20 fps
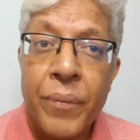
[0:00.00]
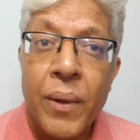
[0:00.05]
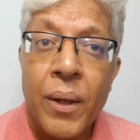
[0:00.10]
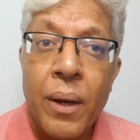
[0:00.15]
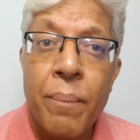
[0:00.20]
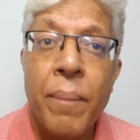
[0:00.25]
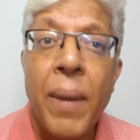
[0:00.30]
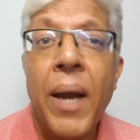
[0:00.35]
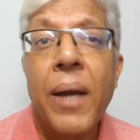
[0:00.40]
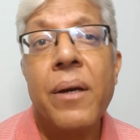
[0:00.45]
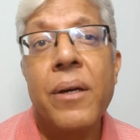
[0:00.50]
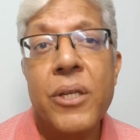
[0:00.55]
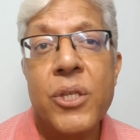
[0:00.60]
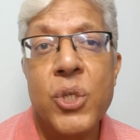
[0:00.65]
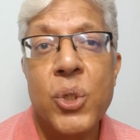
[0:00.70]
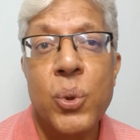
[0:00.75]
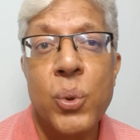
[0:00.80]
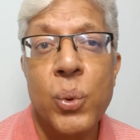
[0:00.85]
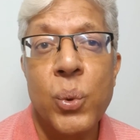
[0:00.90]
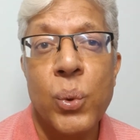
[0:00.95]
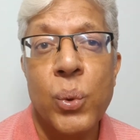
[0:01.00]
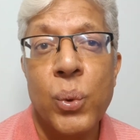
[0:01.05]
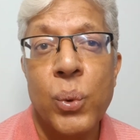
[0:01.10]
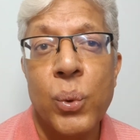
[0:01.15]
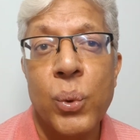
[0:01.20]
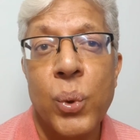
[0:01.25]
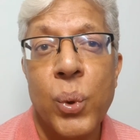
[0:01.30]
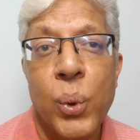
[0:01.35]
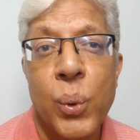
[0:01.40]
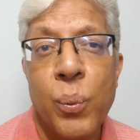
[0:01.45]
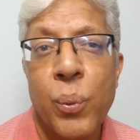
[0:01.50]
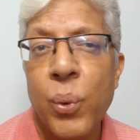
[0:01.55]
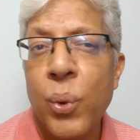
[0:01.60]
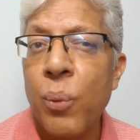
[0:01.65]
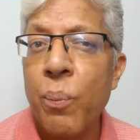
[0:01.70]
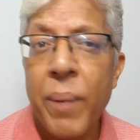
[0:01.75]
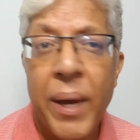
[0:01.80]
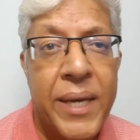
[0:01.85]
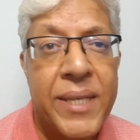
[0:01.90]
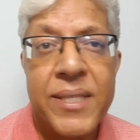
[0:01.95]
Magnus who
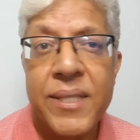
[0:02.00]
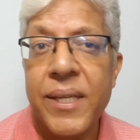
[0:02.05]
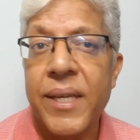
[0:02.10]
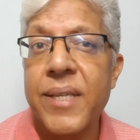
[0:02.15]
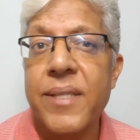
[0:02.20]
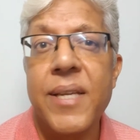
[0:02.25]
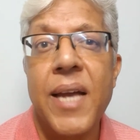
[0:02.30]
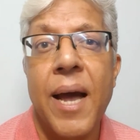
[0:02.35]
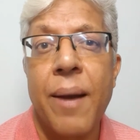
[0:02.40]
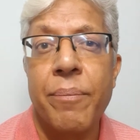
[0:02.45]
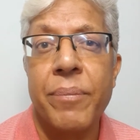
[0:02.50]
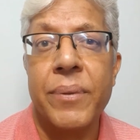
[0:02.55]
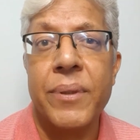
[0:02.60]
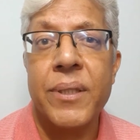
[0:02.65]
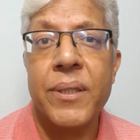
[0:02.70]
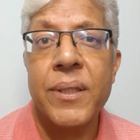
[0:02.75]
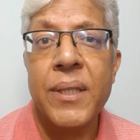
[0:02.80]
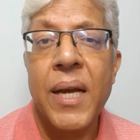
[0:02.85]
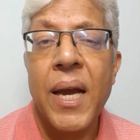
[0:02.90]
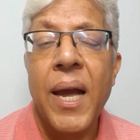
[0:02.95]
makes things happen.